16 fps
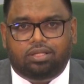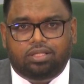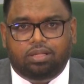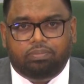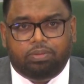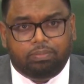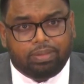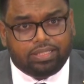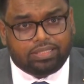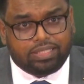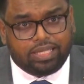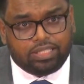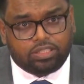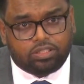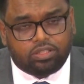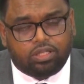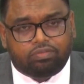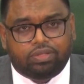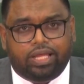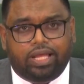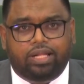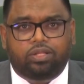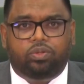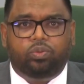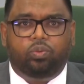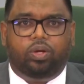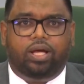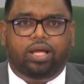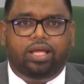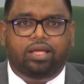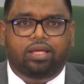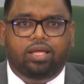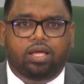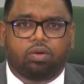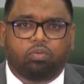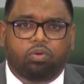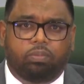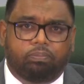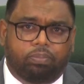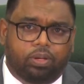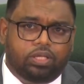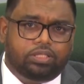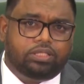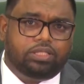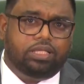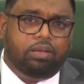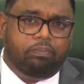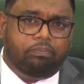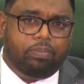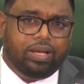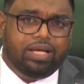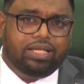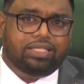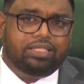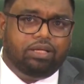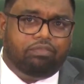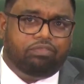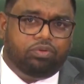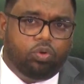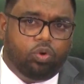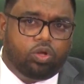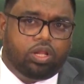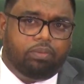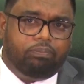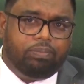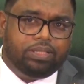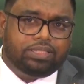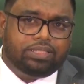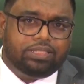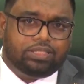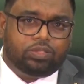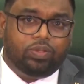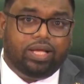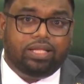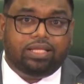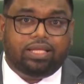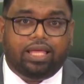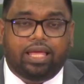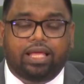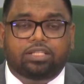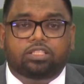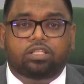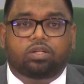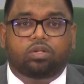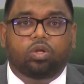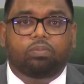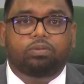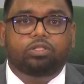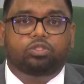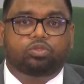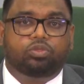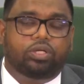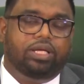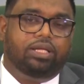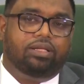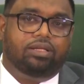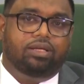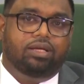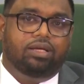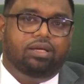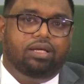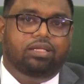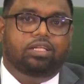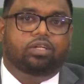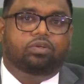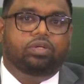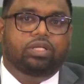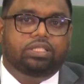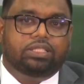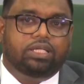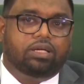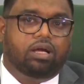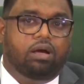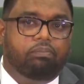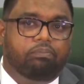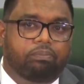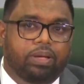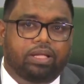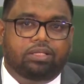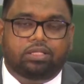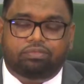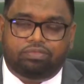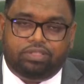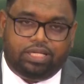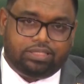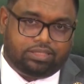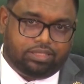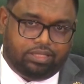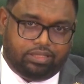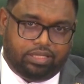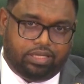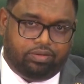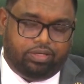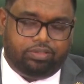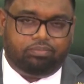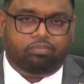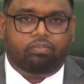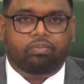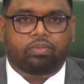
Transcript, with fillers: The implementation of the NQI will bolster the ability of local business to engage in global trade and increase their competitiveness therein.